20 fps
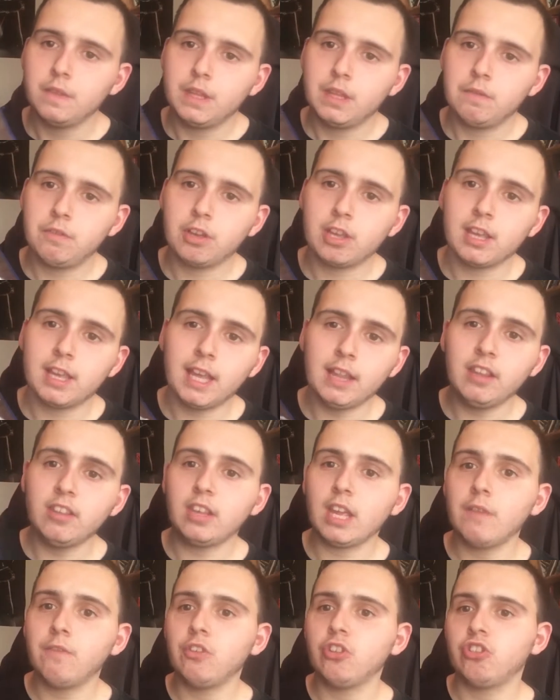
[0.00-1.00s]
if you can get this
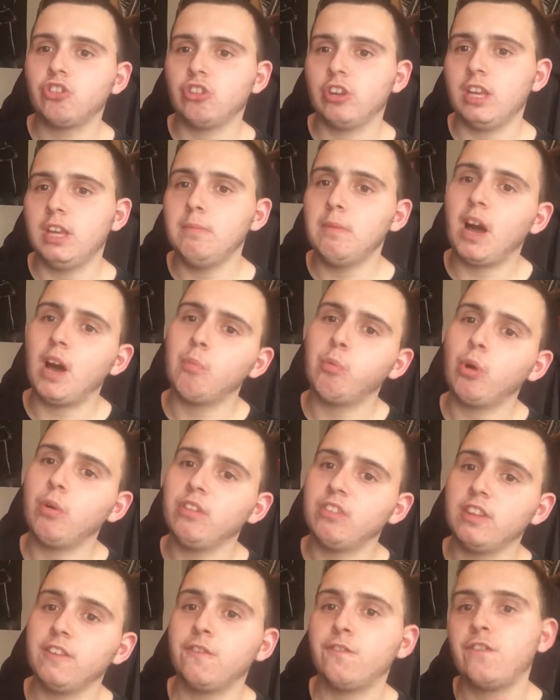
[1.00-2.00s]
game for cheap, I'll probably
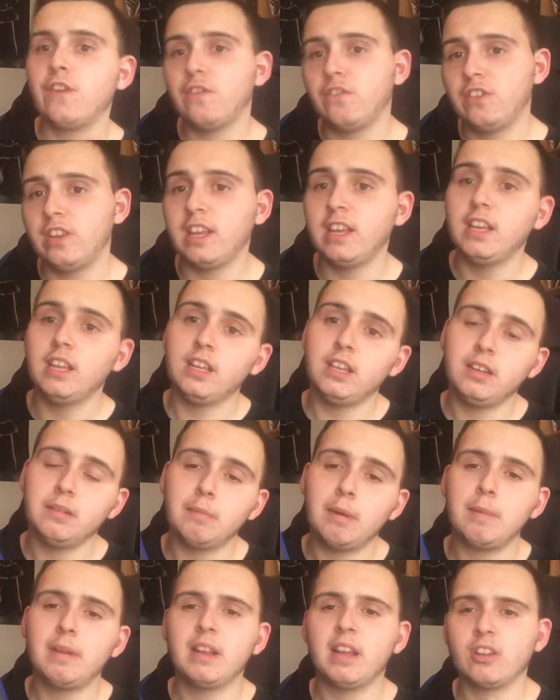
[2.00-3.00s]
say 15,
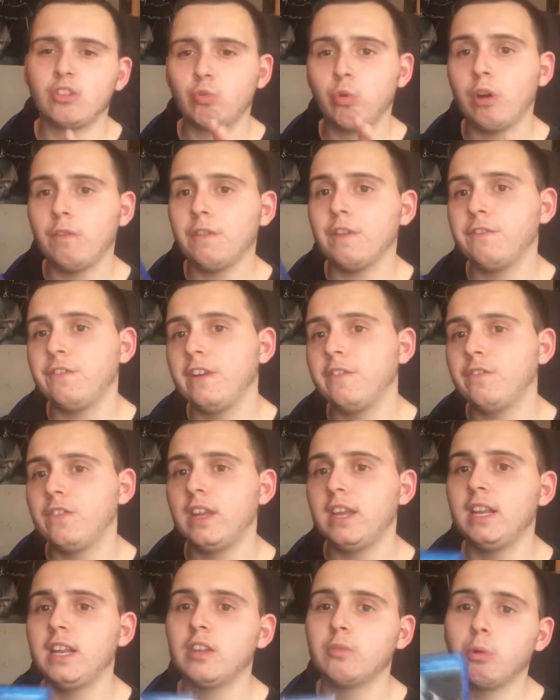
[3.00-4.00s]
maybe like 12 to
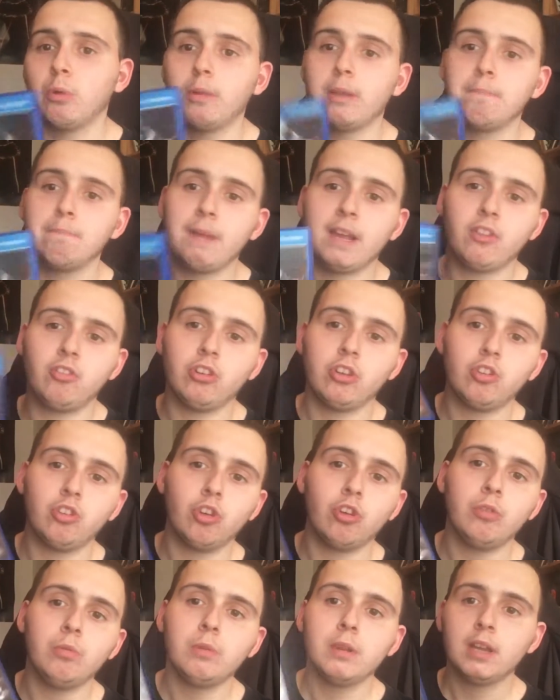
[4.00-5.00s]
15 is probably the best you can
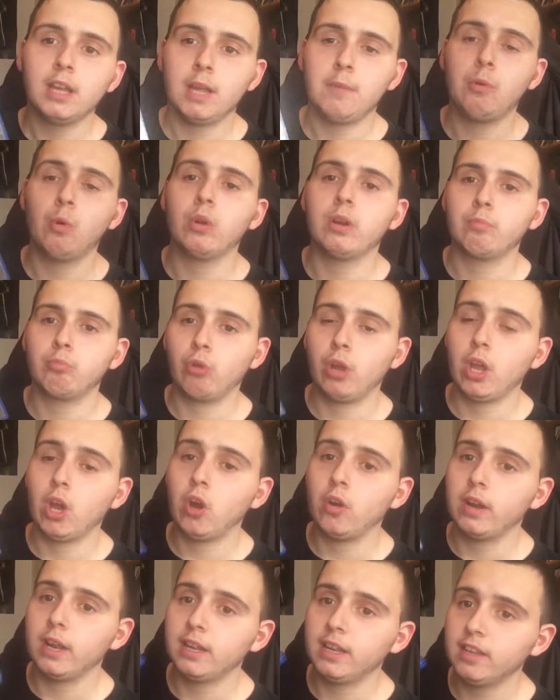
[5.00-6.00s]
do if you want to
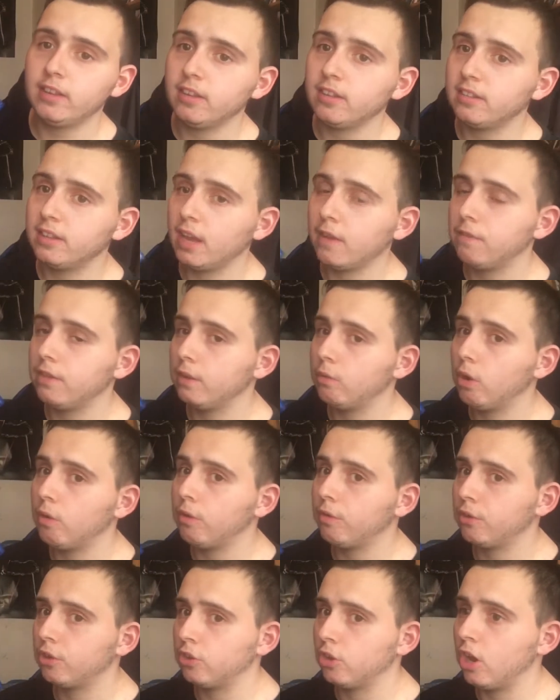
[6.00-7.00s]
pre-own. And this is definitely well
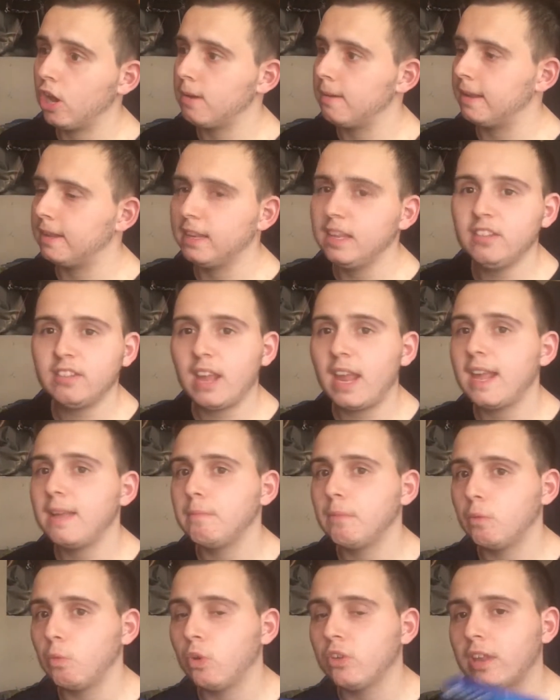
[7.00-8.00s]
worth your time. And this
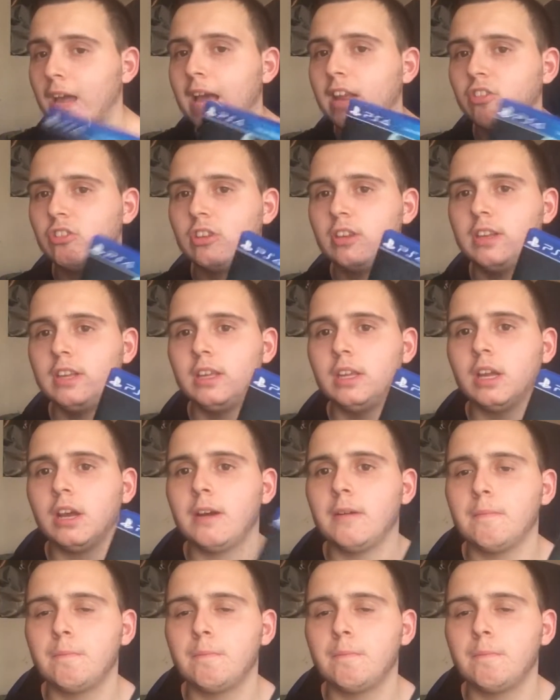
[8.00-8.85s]
game was actually